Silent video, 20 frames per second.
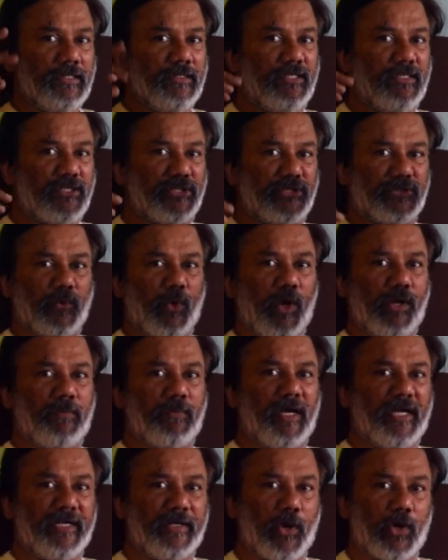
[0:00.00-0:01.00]
this is
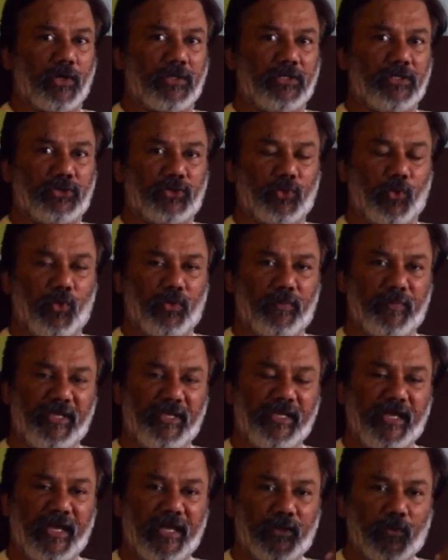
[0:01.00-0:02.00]
what my doctor told
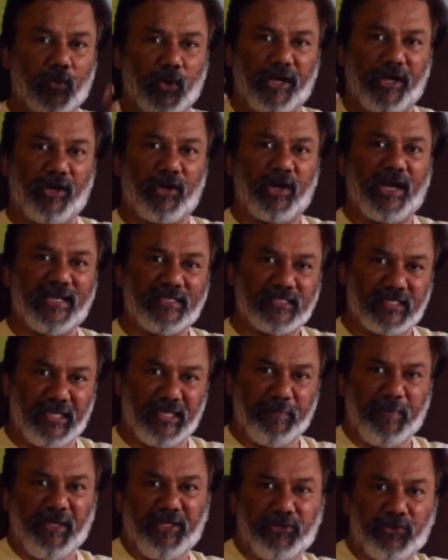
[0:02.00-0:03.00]
me and why are
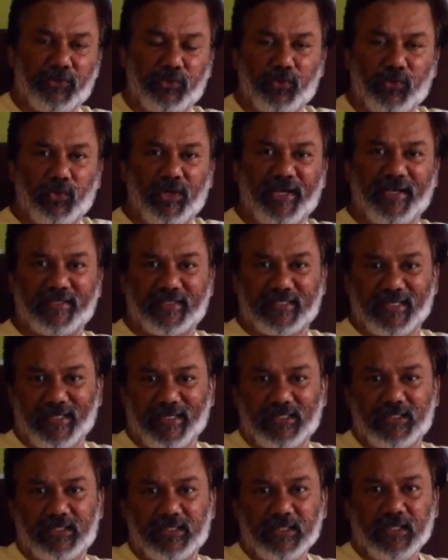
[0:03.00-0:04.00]
asking me to do
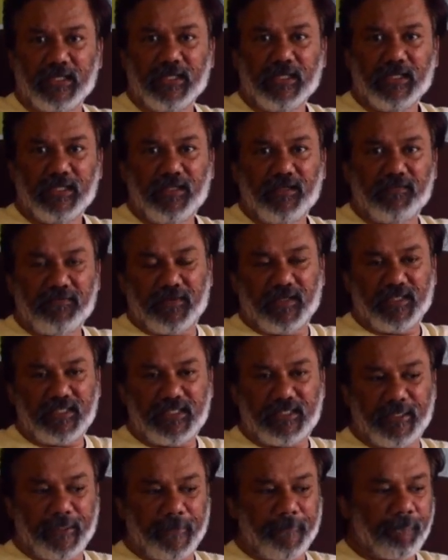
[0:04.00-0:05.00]
exercise in the
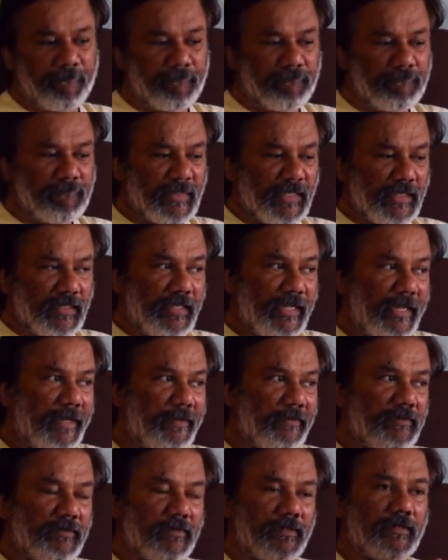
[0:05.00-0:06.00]
first day.
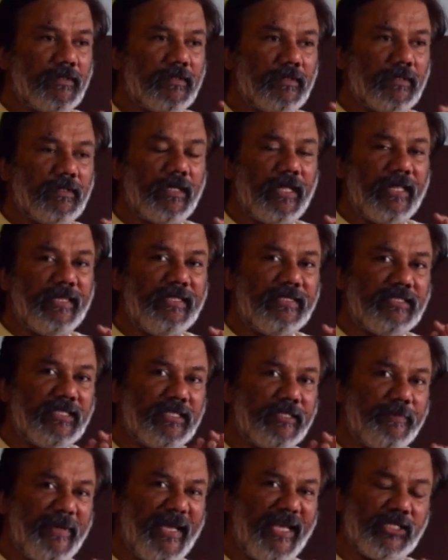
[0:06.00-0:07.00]
Now, this
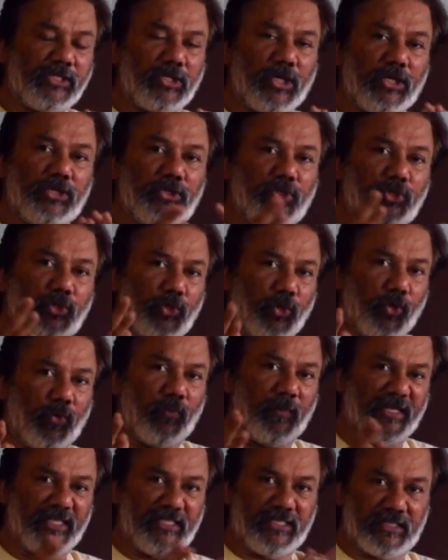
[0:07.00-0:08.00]
is based on
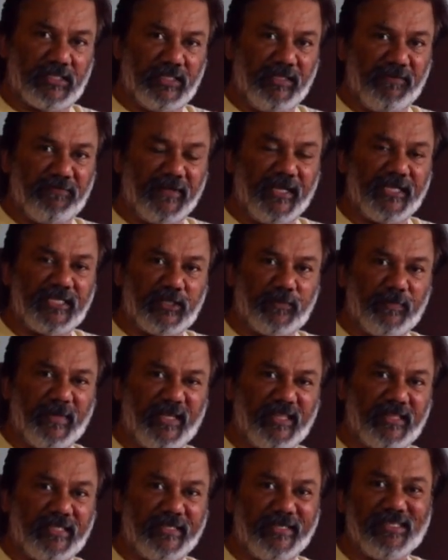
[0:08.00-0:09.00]
two myths. The first
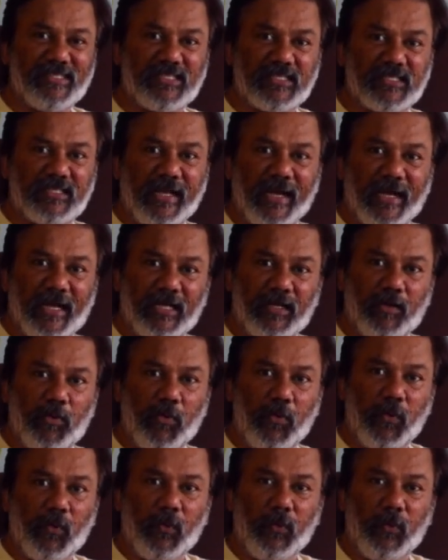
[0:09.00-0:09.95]
myth is that